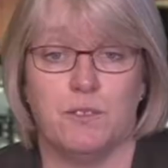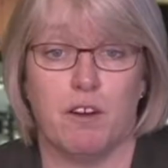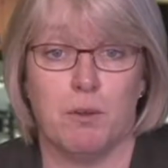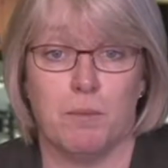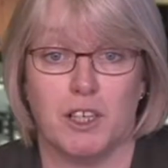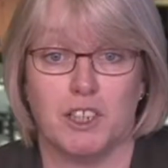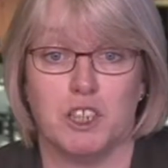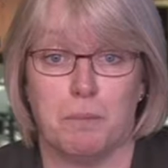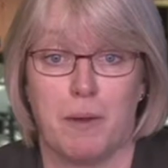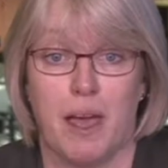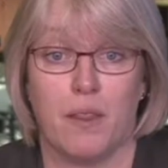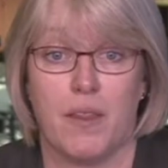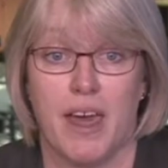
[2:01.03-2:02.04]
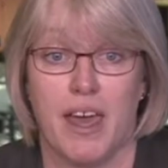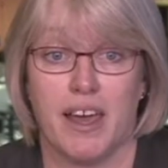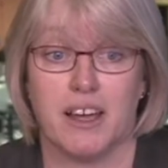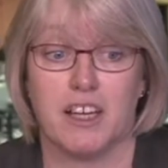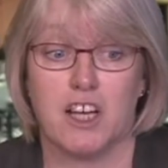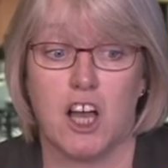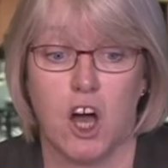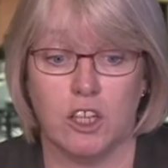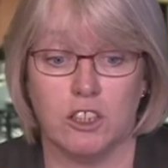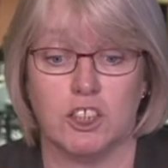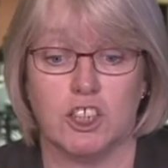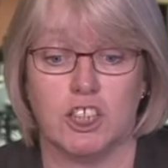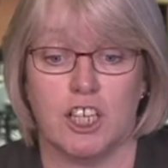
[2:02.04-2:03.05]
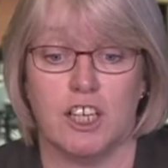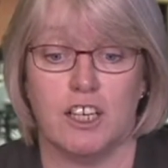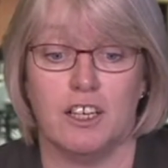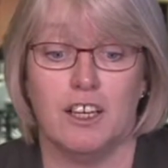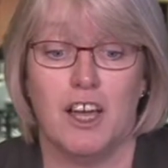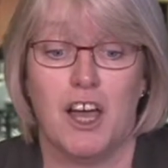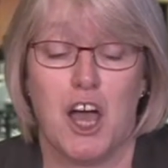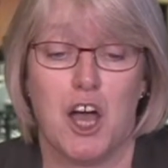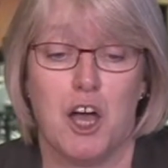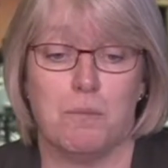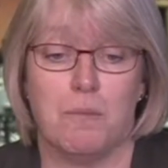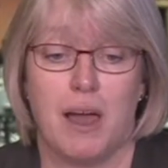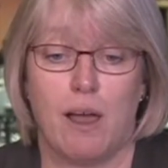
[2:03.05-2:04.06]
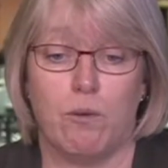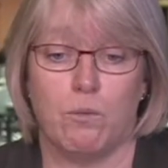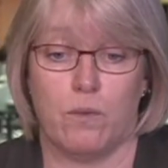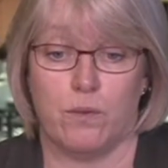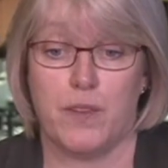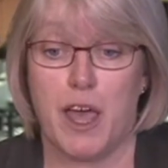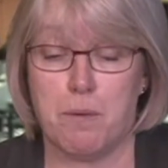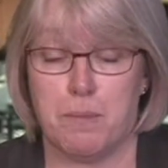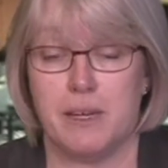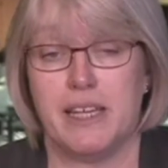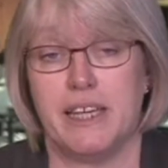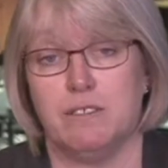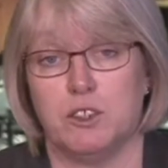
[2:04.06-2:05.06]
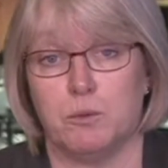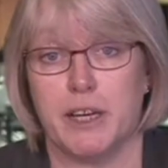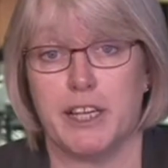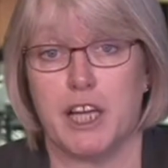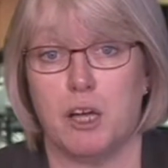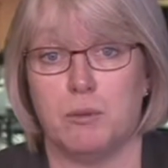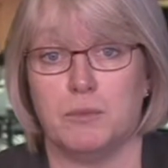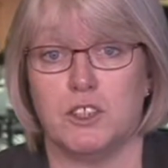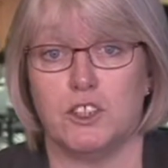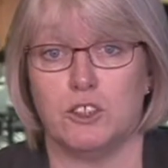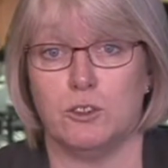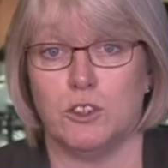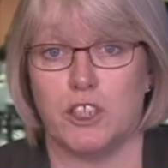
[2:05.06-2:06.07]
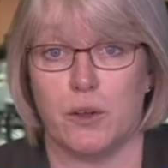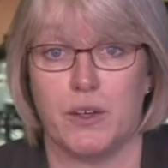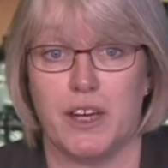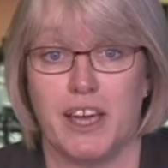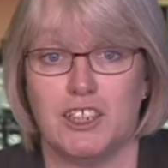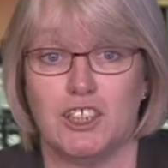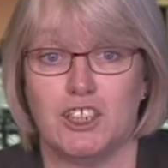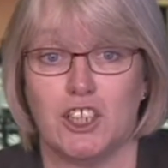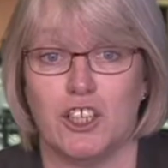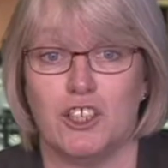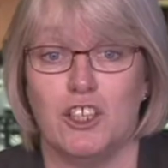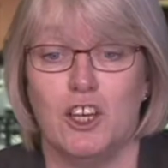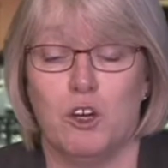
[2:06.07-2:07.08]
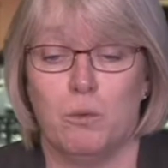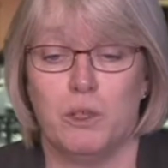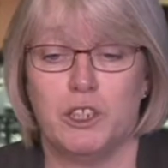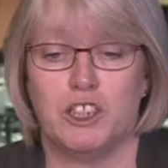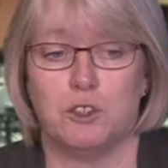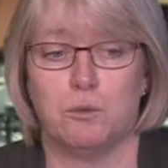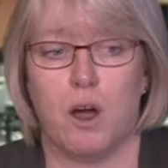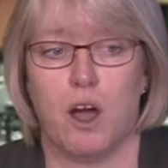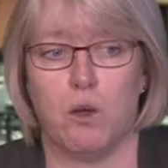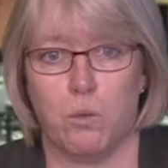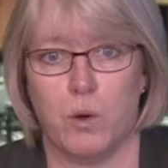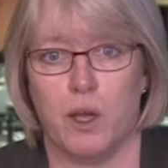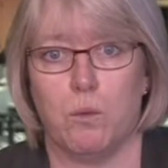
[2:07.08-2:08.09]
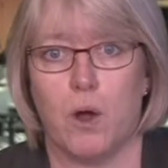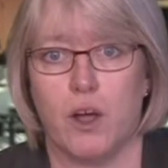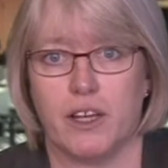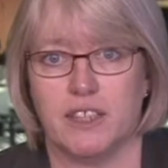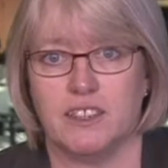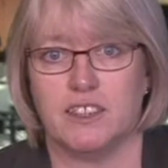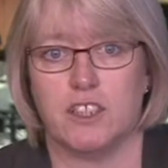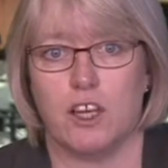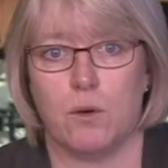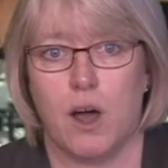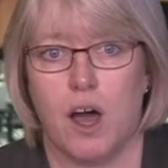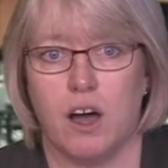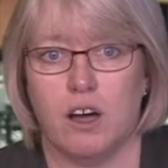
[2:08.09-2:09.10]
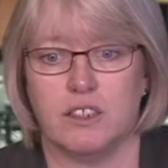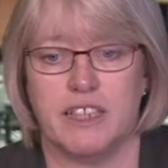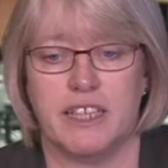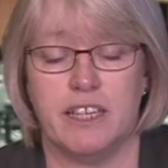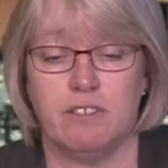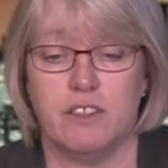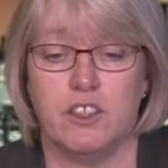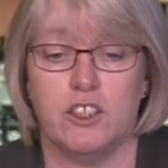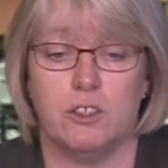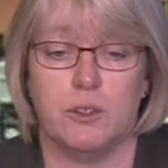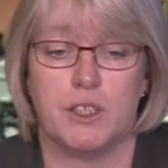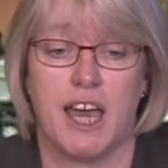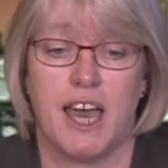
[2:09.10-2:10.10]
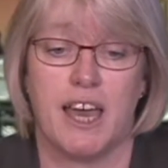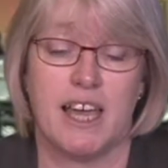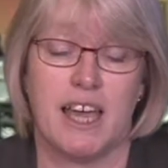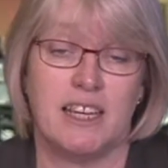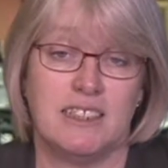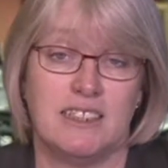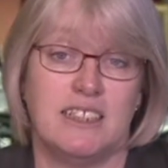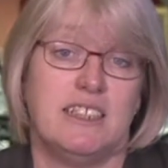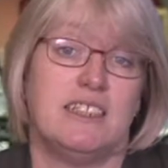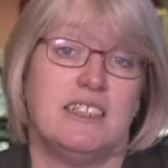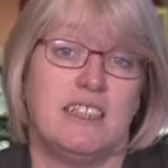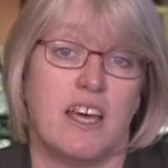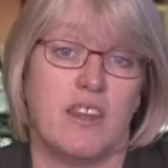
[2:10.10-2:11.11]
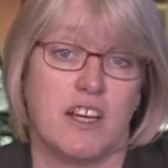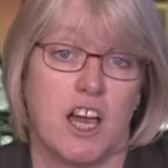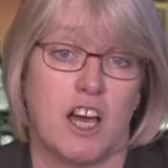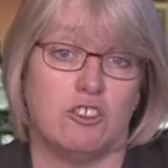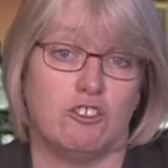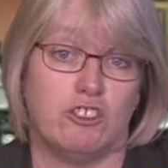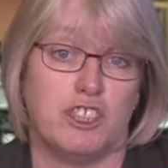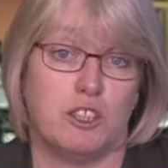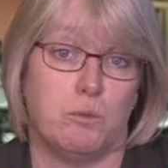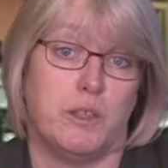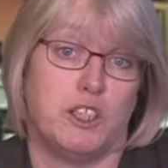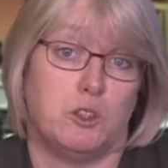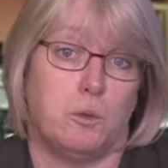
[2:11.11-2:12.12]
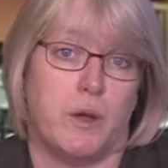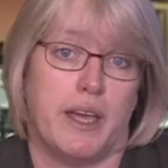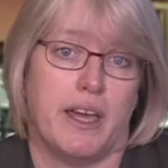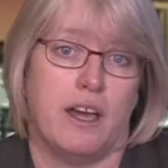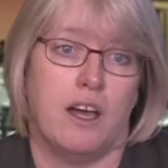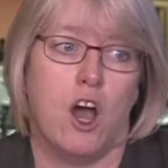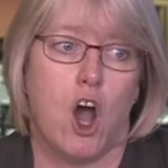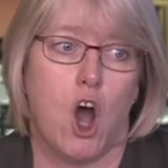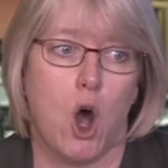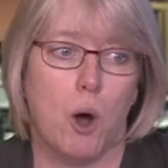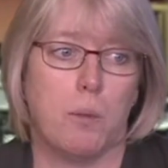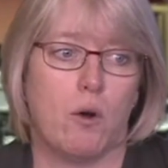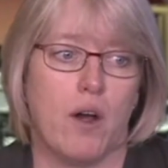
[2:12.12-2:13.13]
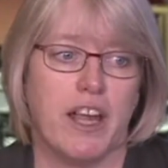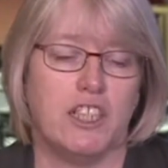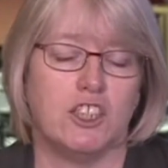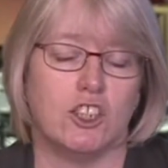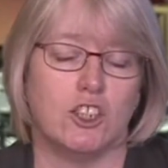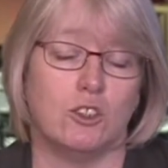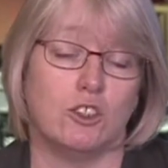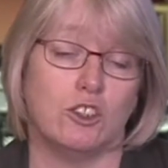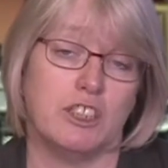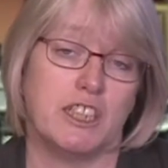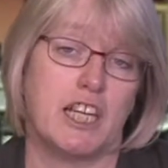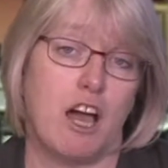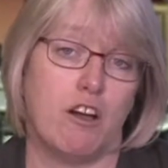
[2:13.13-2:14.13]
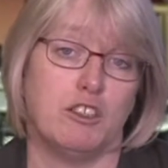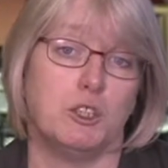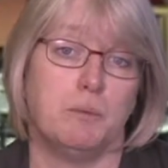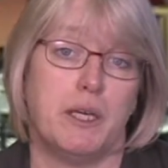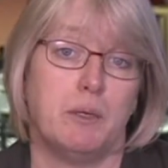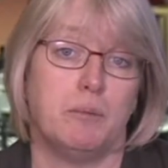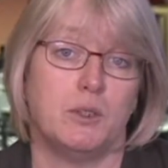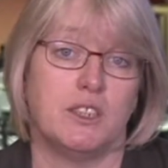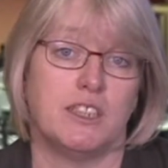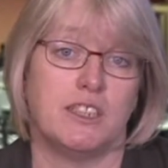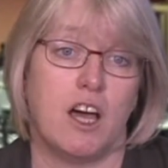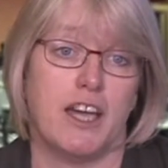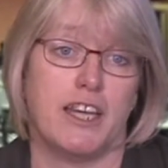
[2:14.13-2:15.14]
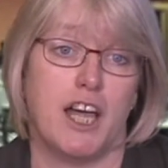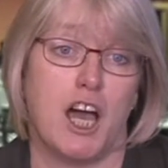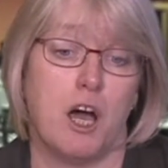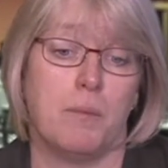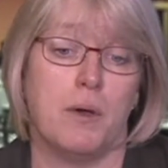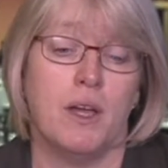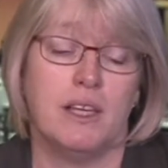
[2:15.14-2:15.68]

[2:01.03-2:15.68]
very much about their culture, their beliefs when it comes to donation, which is why we're working so hard here in the UK and indeed in the other countries in which we're operational to encourage people to sign up,